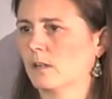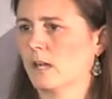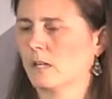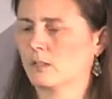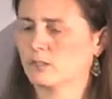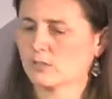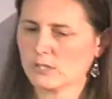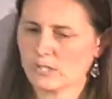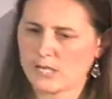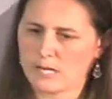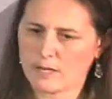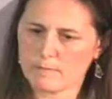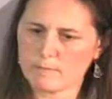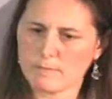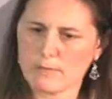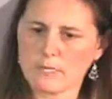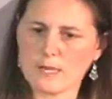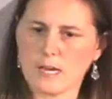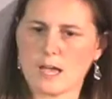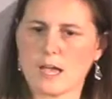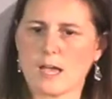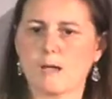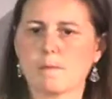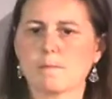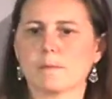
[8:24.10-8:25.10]
I just gave him a
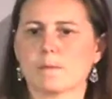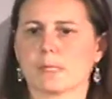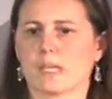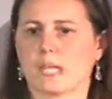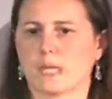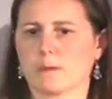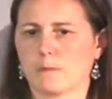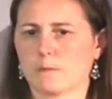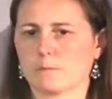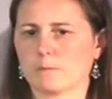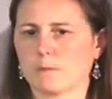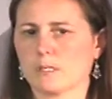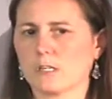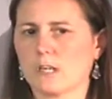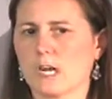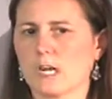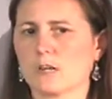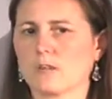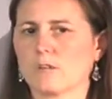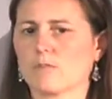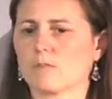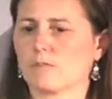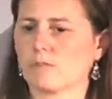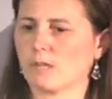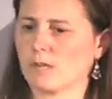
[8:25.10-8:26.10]
neb, it came up to
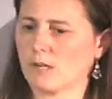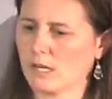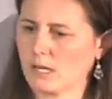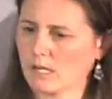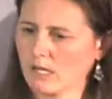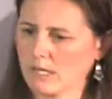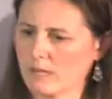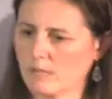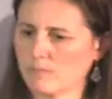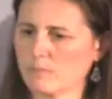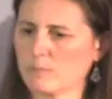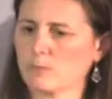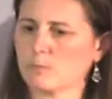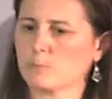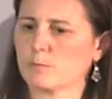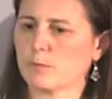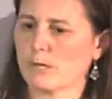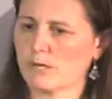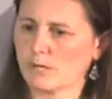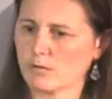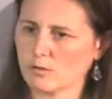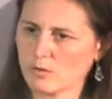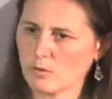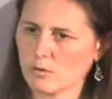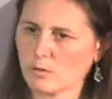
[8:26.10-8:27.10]
93, I gave him his
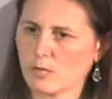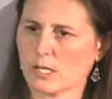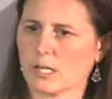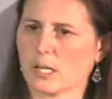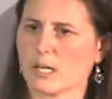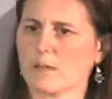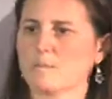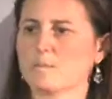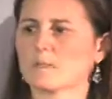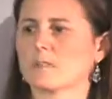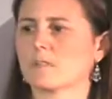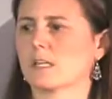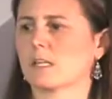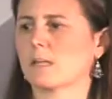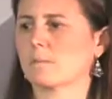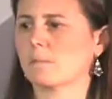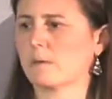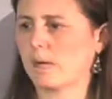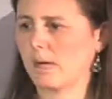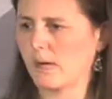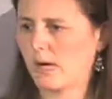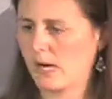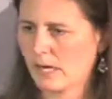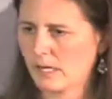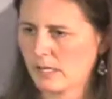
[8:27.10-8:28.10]
prednisone, I gave him his
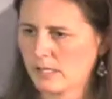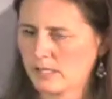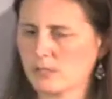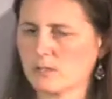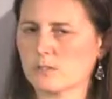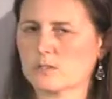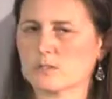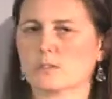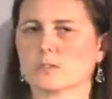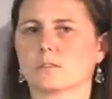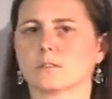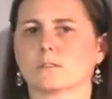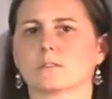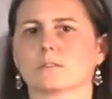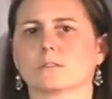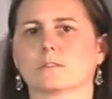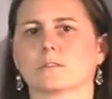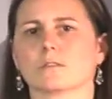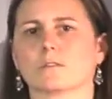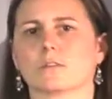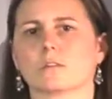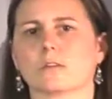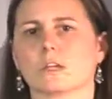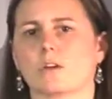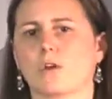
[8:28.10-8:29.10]
antibiotics,
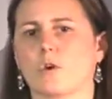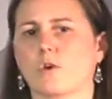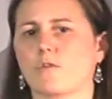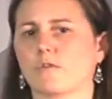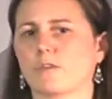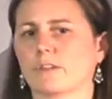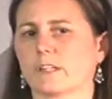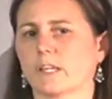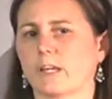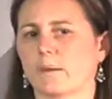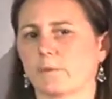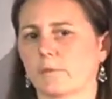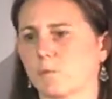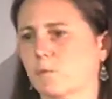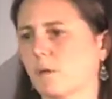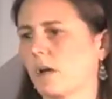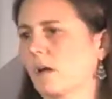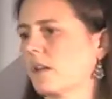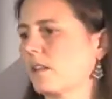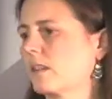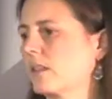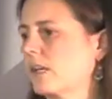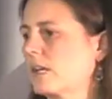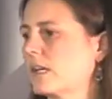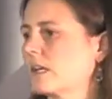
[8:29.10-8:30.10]
and hopefully kept him
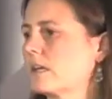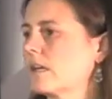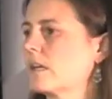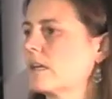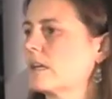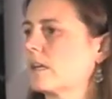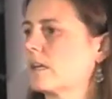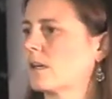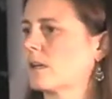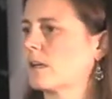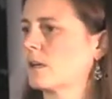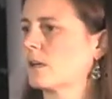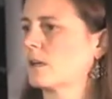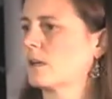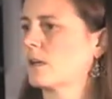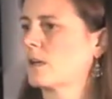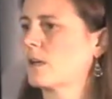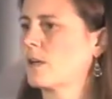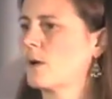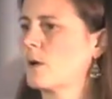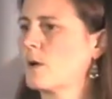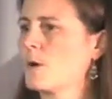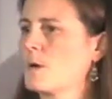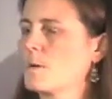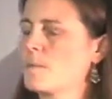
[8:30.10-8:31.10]
out of the ED.
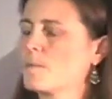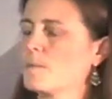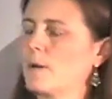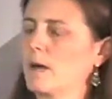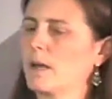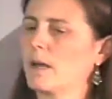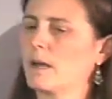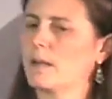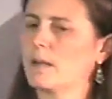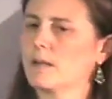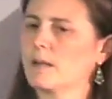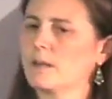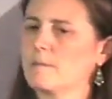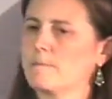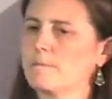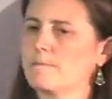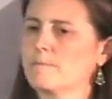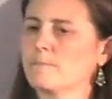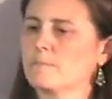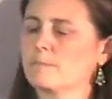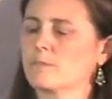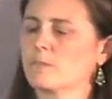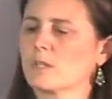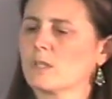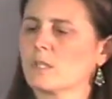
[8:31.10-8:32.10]
But
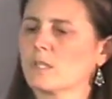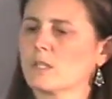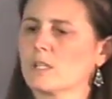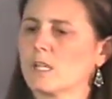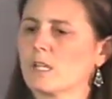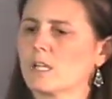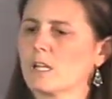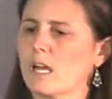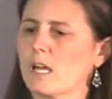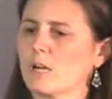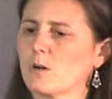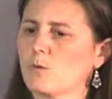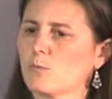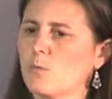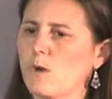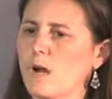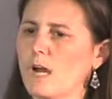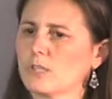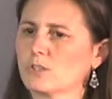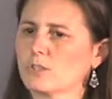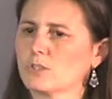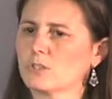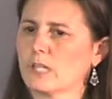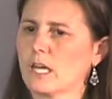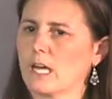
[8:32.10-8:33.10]
you got to
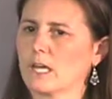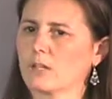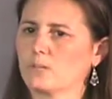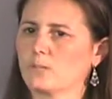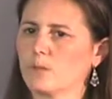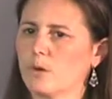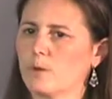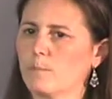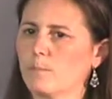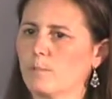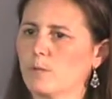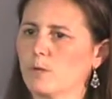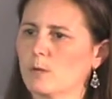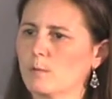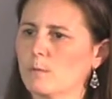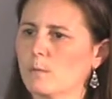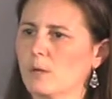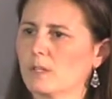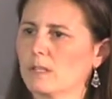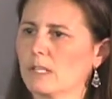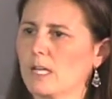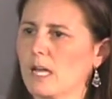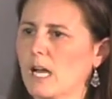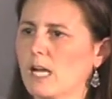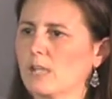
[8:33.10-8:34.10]
watch that. Don't put them
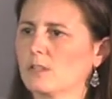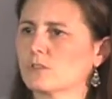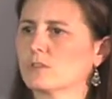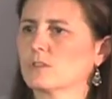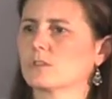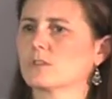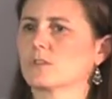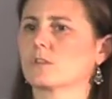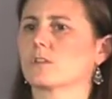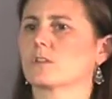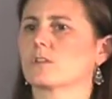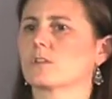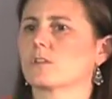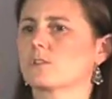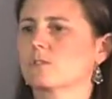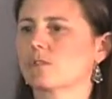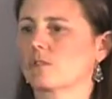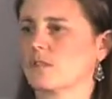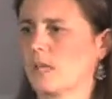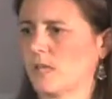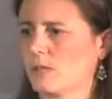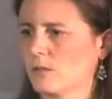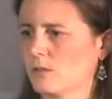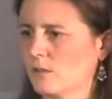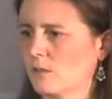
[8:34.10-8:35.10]
on the oxygen because
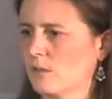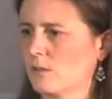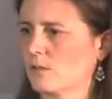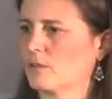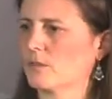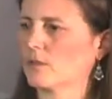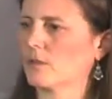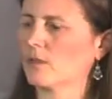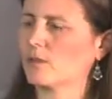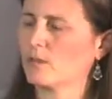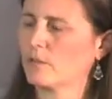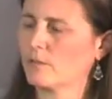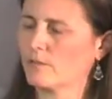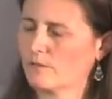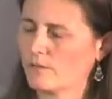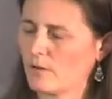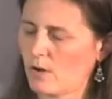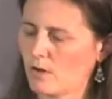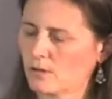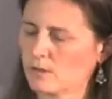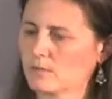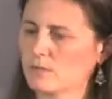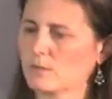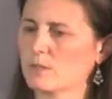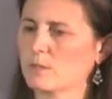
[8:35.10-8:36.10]
then they'll could
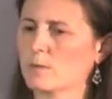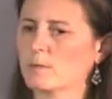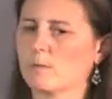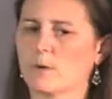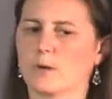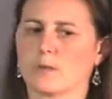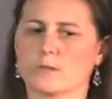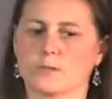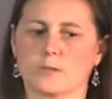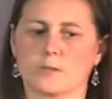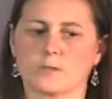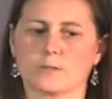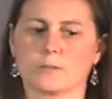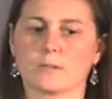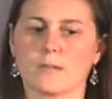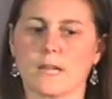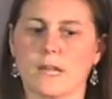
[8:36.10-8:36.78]
fall asleep on you.